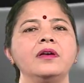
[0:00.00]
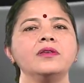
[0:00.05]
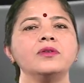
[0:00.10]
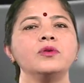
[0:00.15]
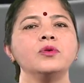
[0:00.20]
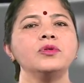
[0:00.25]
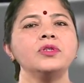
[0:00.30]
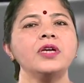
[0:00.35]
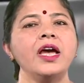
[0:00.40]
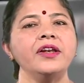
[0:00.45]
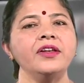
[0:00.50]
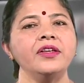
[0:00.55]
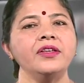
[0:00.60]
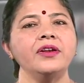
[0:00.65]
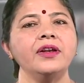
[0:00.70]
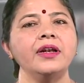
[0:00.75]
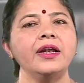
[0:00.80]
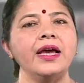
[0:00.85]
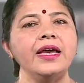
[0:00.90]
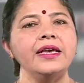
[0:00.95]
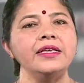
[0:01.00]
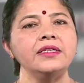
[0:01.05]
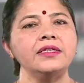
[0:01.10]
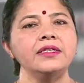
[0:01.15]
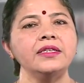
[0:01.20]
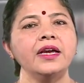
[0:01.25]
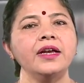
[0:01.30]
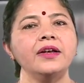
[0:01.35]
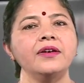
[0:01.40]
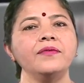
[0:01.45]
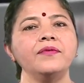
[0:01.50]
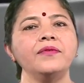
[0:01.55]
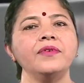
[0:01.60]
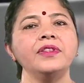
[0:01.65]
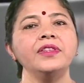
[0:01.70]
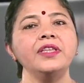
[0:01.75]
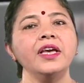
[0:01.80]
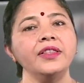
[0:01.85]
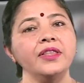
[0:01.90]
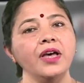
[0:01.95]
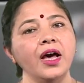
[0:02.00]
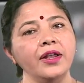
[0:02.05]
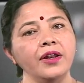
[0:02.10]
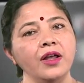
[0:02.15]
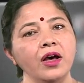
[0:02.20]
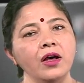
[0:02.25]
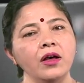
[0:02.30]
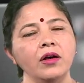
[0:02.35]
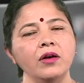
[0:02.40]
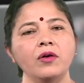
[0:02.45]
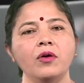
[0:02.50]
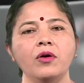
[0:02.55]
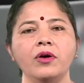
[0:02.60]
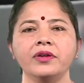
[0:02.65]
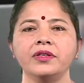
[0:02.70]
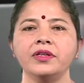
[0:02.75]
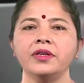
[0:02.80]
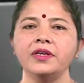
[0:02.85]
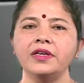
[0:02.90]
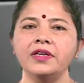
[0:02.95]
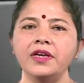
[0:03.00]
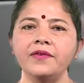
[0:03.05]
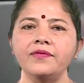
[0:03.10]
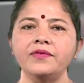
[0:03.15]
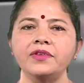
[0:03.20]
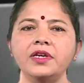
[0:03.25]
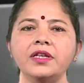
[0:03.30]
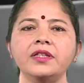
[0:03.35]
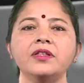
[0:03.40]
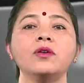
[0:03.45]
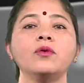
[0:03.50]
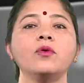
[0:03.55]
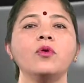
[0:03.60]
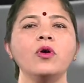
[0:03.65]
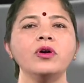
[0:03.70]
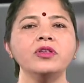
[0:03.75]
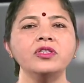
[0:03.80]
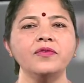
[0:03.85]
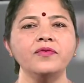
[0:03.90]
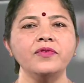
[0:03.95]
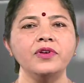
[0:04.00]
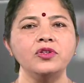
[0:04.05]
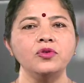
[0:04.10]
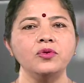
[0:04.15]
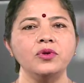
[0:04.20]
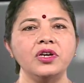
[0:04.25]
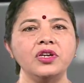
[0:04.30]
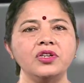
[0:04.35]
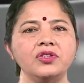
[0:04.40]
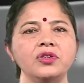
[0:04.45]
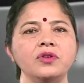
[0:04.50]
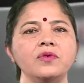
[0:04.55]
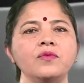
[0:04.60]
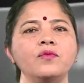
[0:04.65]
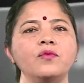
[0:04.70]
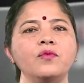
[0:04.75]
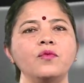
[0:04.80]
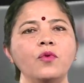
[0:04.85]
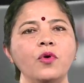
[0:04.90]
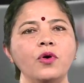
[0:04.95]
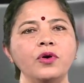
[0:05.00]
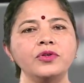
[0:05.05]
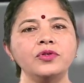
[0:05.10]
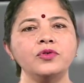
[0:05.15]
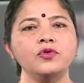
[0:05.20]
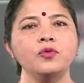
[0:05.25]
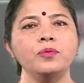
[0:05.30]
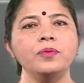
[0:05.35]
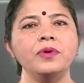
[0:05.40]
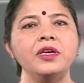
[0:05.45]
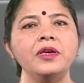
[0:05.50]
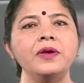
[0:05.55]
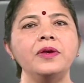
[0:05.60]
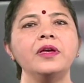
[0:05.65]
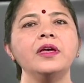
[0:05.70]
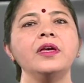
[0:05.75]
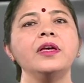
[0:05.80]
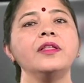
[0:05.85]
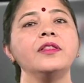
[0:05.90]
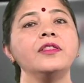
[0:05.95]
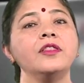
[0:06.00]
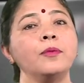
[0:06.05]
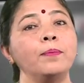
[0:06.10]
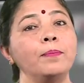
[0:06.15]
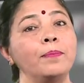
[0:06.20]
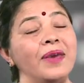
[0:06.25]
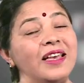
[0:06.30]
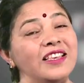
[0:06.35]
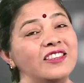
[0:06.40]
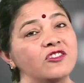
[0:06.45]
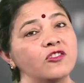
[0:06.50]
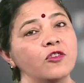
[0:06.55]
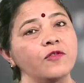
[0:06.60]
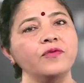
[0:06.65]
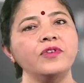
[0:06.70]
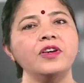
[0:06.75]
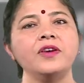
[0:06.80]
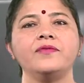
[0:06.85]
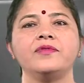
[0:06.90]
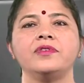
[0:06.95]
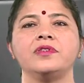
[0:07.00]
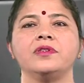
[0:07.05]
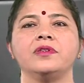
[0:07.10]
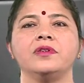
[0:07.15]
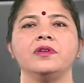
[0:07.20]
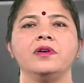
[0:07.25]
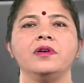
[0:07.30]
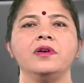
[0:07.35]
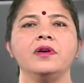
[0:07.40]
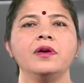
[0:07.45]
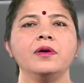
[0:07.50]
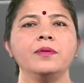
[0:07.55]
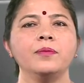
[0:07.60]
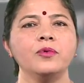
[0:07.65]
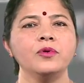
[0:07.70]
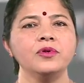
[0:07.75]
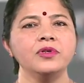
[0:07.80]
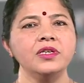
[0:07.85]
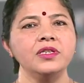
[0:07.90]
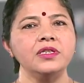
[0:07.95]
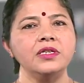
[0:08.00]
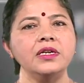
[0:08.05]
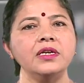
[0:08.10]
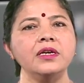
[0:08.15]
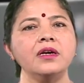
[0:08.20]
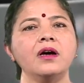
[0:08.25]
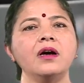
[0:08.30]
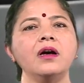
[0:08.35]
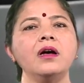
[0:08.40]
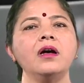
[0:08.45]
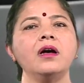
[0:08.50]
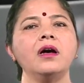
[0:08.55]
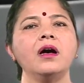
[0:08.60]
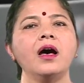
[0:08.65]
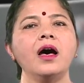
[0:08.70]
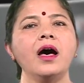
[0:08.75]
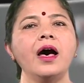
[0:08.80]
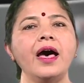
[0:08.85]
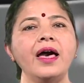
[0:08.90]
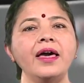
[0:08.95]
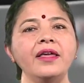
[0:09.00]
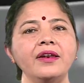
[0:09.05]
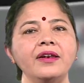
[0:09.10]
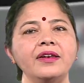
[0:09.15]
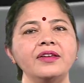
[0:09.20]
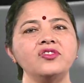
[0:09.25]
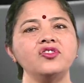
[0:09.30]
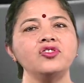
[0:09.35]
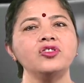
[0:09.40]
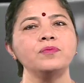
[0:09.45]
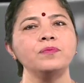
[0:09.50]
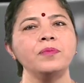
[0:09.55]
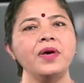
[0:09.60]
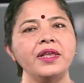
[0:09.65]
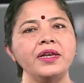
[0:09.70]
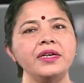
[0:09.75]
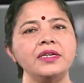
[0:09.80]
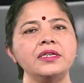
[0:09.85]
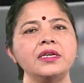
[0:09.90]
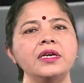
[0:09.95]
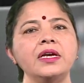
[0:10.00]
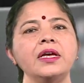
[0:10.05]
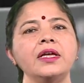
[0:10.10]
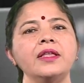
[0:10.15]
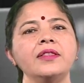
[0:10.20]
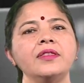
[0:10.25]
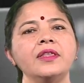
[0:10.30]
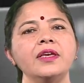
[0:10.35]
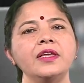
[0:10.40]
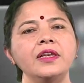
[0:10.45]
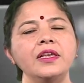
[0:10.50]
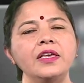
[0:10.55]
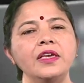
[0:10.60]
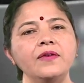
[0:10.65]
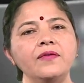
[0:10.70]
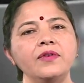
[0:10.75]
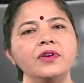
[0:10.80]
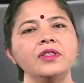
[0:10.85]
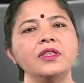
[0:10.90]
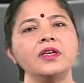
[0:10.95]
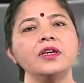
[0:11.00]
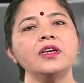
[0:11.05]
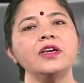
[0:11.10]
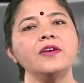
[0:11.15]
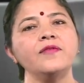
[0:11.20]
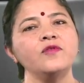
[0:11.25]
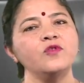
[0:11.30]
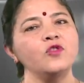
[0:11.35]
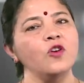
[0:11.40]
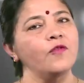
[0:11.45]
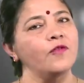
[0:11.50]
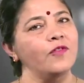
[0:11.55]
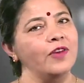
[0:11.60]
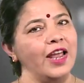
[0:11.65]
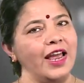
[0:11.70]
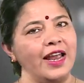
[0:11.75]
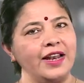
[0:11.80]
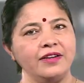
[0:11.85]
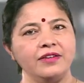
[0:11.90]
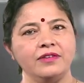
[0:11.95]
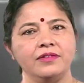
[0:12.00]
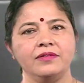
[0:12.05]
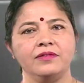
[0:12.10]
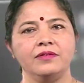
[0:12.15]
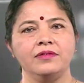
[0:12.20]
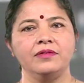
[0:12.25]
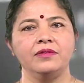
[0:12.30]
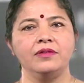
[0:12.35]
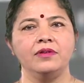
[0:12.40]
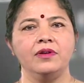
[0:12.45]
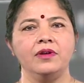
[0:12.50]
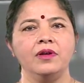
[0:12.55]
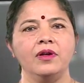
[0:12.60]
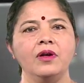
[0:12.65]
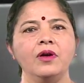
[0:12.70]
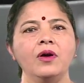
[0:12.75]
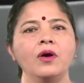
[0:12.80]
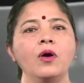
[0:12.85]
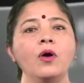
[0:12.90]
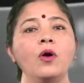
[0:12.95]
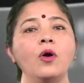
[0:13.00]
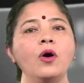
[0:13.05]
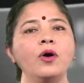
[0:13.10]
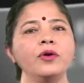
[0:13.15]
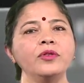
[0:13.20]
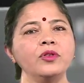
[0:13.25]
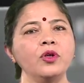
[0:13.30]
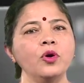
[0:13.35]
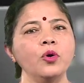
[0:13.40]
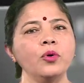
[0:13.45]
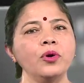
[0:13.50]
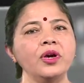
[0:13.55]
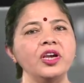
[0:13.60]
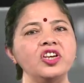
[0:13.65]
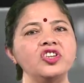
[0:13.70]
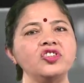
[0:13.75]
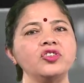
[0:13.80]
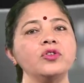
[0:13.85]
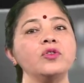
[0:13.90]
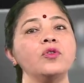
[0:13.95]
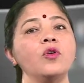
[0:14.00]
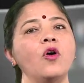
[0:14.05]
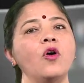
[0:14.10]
Society realized that Vidyadana or the gift in the cause of education was to be the best of gifts possessing a high religious merit than even the gift of land. On the occasion